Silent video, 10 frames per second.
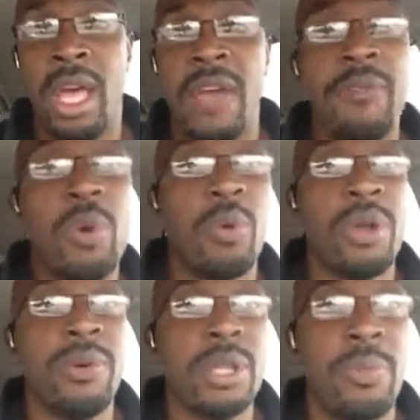If you
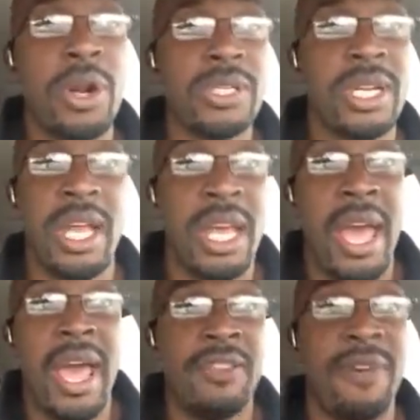agree with the person,
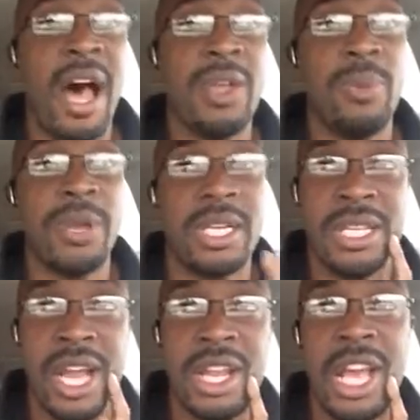it adds value,
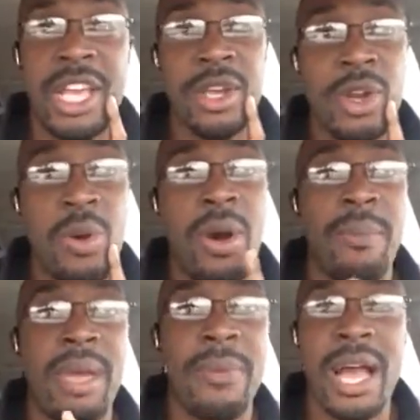because now you're like, you know
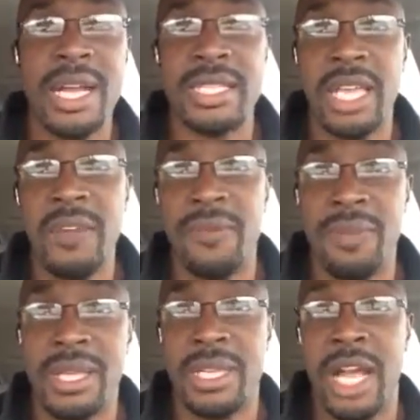what, maybe I can take
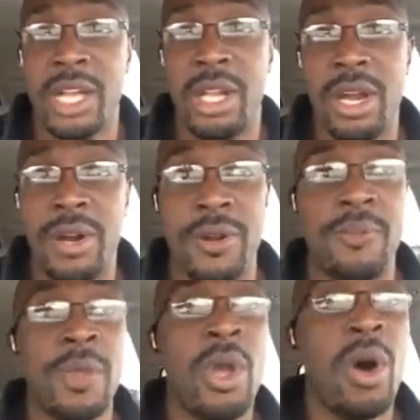from this and I can
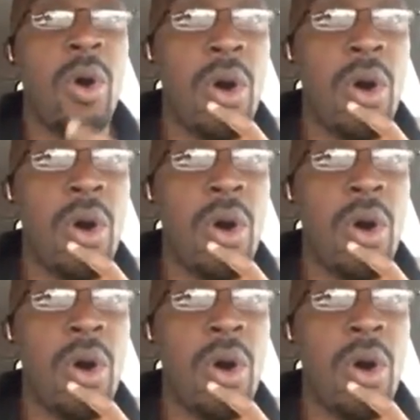learn.